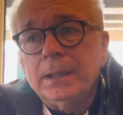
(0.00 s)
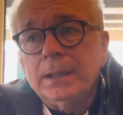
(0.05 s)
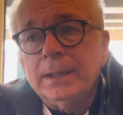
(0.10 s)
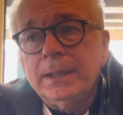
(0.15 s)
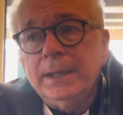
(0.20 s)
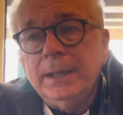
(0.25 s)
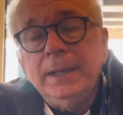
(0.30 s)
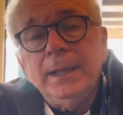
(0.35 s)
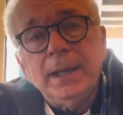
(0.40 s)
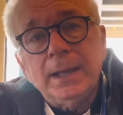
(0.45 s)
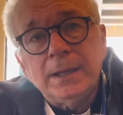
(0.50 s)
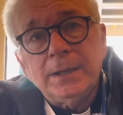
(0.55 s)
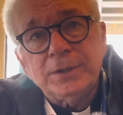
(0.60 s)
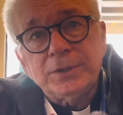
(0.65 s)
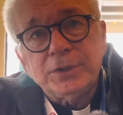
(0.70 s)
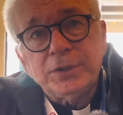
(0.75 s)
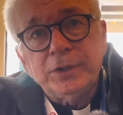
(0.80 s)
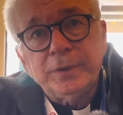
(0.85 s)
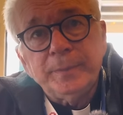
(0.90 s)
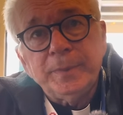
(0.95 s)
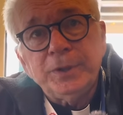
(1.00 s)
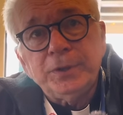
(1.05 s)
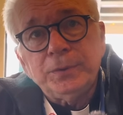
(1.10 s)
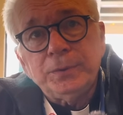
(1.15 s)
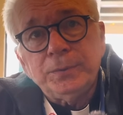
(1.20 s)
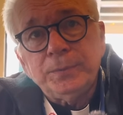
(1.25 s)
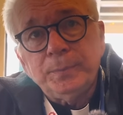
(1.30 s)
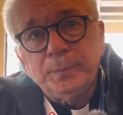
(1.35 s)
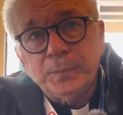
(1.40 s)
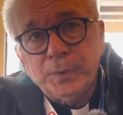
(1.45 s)
He had a
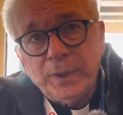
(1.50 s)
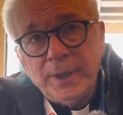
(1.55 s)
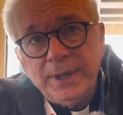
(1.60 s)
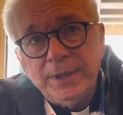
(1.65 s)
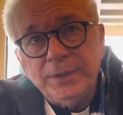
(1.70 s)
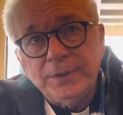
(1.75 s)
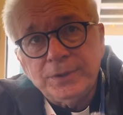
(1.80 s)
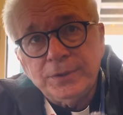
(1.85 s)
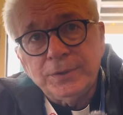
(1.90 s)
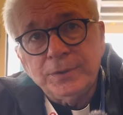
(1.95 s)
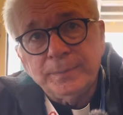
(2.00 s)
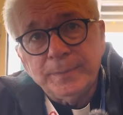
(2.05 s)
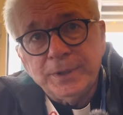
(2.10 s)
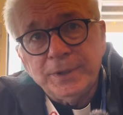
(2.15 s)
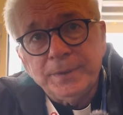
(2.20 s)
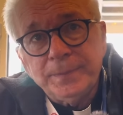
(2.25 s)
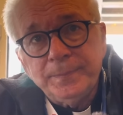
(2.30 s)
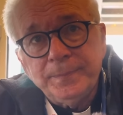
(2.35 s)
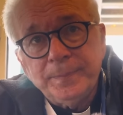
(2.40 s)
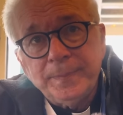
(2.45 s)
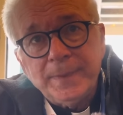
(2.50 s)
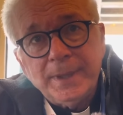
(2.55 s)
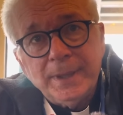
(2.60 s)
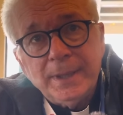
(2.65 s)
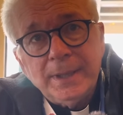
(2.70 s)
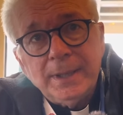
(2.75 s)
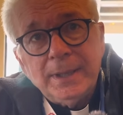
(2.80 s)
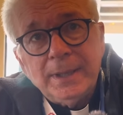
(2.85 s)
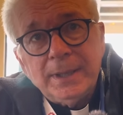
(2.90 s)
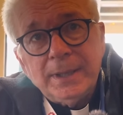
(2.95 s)
terminal brain tumor.
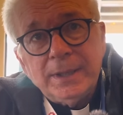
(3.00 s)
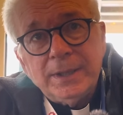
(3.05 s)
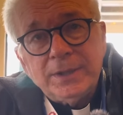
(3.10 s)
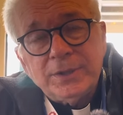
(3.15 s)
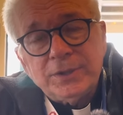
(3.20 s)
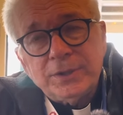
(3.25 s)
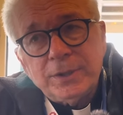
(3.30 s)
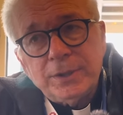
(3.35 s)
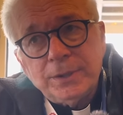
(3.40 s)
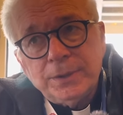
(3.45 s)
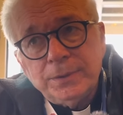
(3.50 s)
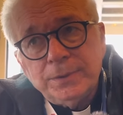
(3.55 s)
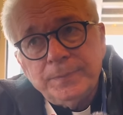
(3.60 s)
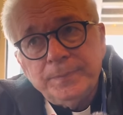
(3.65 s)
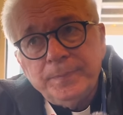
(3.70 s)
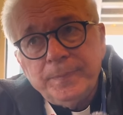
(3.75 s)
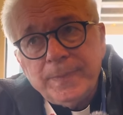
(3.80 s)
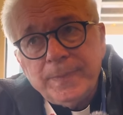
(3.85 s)
So